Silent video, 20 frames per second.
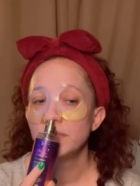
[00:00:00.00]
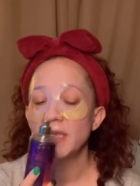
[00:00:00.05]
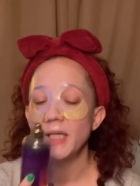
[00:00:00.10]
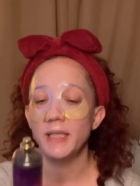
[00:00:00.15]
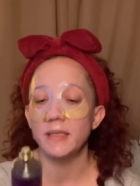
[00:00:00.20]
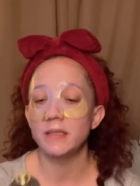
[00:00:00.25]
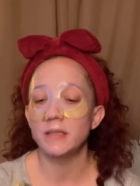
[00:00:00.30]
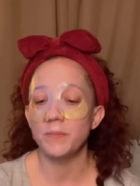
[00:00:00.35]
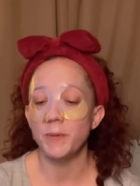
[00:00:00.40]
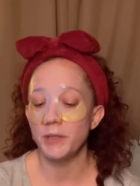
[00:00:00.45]

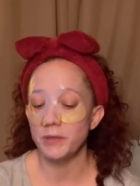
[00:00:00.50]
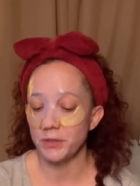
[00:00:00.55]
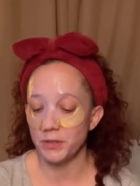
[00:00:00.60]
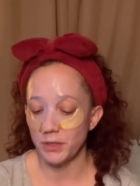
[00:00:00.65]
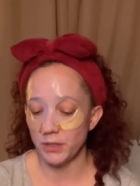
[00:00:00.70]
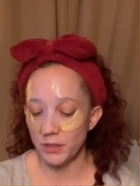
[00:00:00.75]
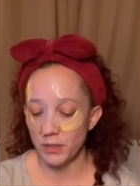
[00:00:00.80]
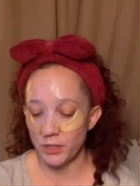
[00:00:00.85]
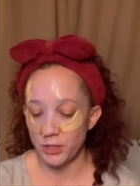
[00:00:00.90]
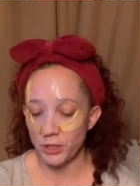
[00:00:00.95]
It smells
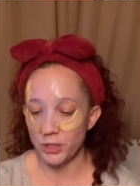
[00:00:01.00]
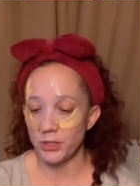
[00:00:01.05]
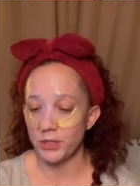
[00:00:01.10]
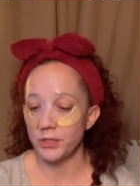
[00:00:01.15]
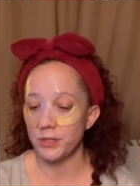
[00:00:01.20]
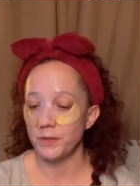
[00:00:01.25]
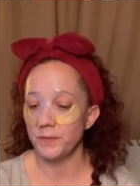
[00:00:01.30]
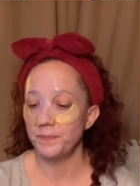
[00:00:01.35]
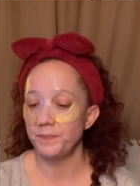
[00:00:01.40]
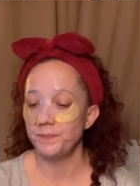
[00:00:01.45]

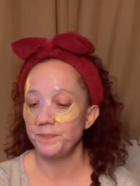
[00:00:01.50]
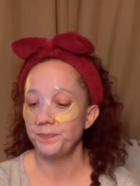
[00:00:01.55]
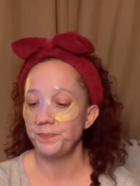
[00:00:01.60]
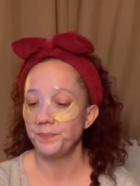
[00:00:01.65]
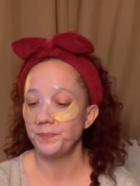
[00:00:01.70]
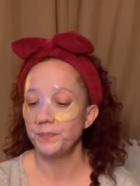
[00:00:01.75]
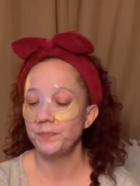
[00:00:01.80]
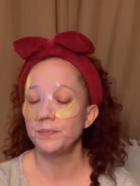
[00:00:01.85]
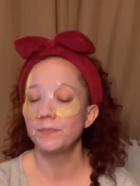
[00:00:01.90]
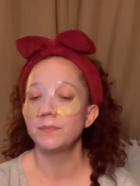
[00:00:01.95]
delicious.
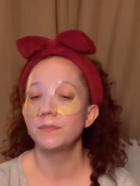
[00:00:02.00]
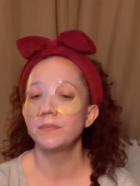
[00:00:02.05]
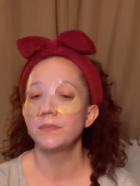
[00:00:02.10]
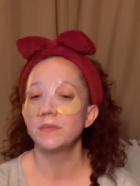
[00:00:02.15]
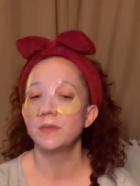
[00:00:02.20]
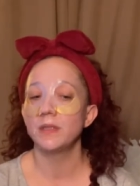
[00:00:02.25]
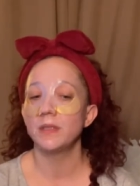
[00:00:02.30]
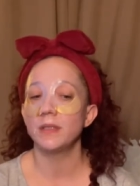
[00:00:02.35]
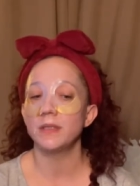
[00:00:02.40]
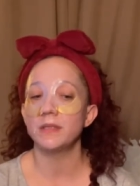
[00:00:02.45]

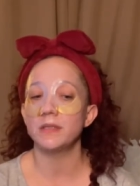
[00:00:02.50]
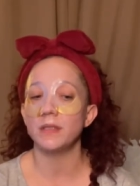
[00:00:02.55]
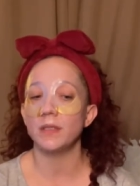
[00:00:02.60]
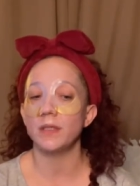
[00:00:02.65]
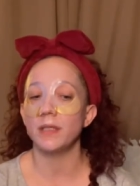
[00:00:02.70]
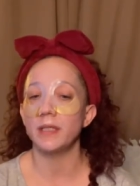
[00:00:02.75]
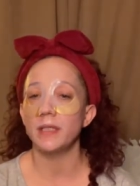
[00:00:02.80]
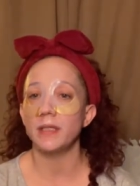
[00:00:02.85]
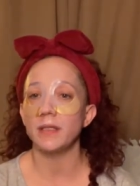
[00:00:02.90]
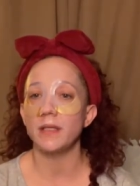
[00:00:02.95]
Is there
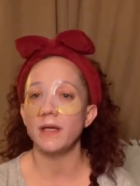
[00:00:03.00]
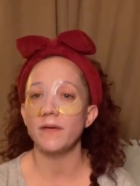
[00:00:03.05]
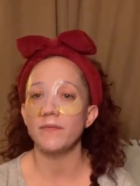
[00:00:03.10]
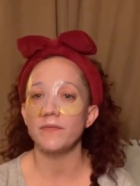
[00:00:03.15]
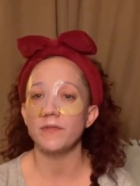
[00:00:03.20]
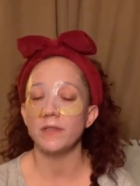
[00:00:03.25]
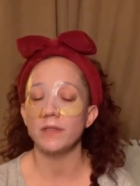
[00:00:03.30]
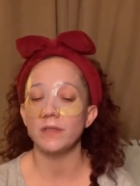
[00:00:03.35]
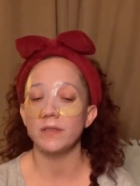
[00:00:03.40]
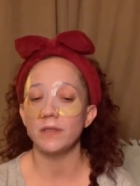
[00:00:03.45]
any
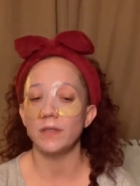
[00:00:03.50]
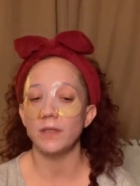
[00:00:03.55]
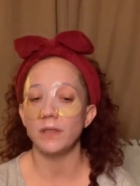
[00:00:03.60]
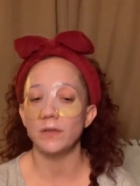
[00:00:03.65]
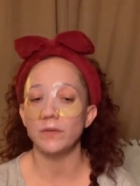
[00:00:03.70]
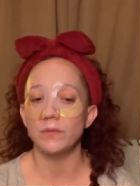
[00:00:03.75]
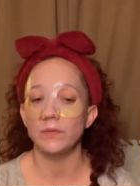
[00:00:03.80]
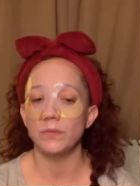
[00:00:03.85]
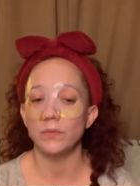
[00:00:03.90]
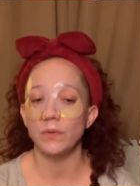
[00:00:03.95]
left?
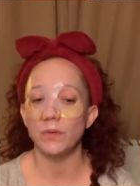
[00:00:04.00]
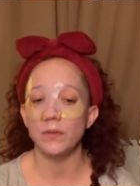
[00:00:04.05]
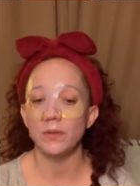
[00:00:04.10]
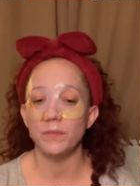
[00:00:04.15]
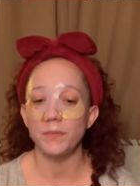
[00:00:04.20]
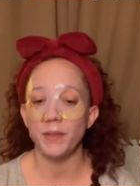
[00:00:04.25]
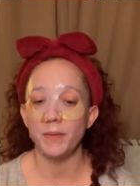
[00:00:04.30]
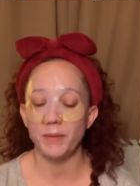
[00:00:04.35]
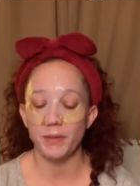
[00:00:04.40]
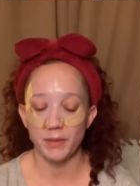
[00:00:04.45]
No. Well,
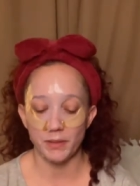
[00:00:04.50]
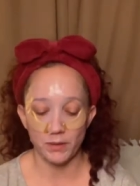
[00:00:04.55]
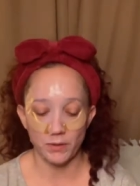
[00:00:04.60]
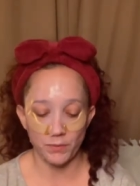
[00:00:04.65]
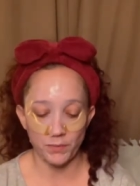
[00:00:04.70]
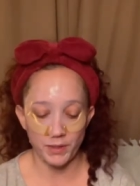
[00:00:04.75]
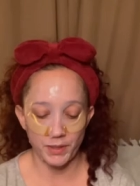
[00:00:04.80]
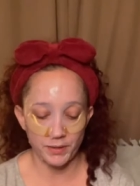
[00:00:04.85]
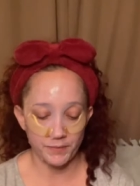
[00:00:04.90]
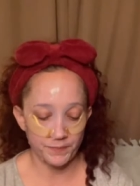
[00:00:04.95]
maybe a little
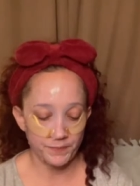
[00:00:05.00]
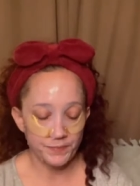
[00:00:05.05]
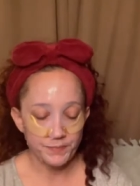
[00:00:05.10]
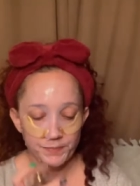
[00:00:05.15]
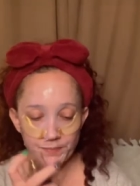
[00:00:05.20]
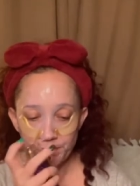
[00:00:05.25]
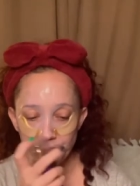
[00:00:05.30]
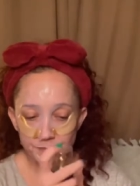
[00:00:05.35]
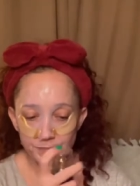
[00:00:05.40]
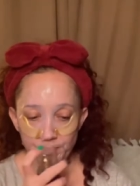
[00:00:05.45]
bit.
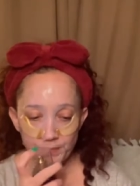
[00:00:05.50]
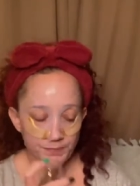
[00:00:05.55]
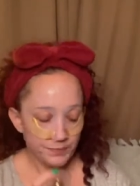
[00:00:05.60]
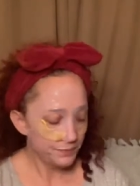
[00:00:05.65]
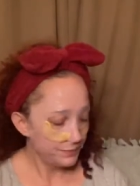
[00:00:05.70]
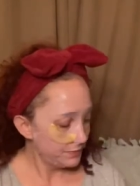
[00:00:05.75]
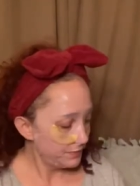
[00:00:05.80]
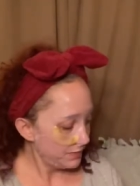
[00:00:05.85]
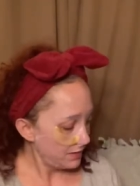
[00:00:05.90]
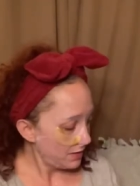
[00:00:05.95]

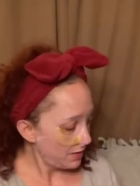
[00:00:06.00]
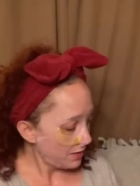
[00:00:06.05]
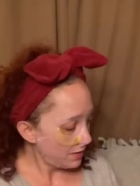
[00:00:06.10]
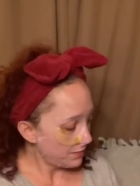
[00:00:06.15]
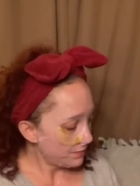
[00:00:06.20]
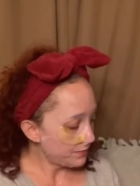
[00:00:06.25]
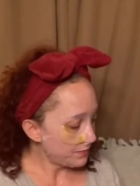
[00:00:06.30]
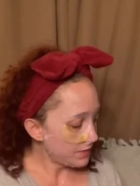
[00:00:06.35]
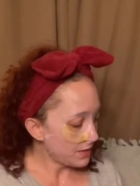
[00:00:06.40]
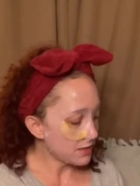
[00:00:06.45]

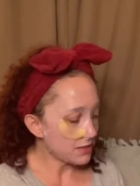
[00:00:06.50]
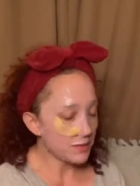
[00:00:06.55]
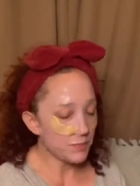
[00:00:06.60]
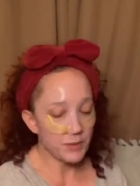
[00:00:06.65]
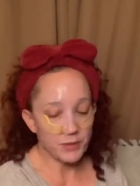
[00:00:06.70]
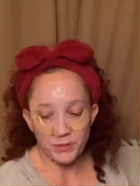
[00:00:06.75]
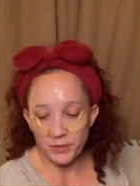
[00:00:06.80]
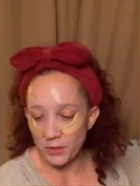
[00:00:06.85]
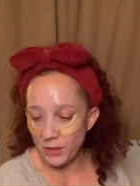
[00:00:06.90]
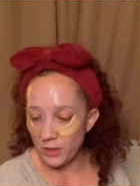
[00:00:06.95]
That
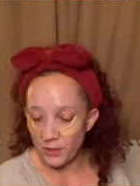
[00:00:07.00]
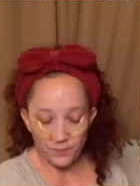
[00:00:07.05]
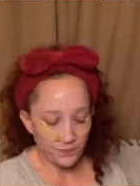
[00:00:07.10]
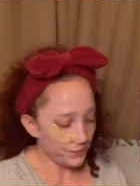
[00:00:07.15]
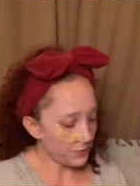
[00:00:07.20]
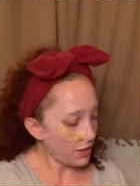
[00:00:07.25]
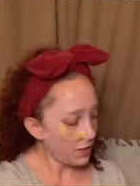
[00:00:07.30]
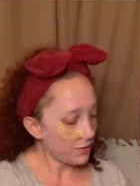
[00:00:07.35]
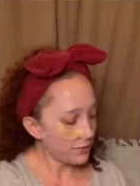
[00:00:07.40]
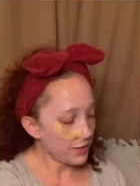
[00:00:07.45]
smells good.
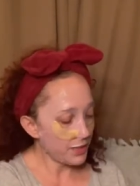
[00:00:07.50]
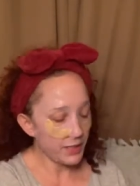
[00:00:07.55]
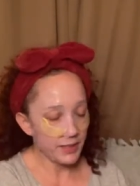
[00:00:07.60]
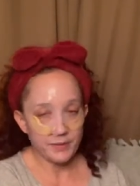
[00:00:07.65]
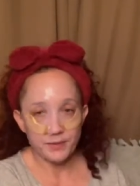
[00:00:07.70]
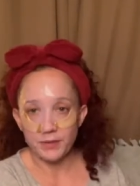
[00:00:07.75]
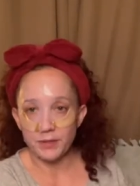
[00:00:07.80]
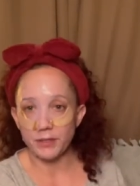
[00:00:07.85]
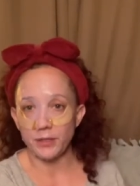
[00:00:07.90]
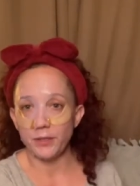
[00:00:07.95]
All right,
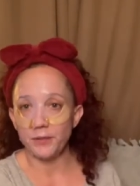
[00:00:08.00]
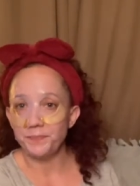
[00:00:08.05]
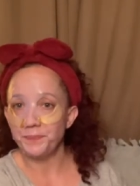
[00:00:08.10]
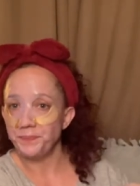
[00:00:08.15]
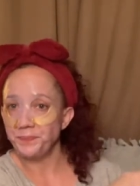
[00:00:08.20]
so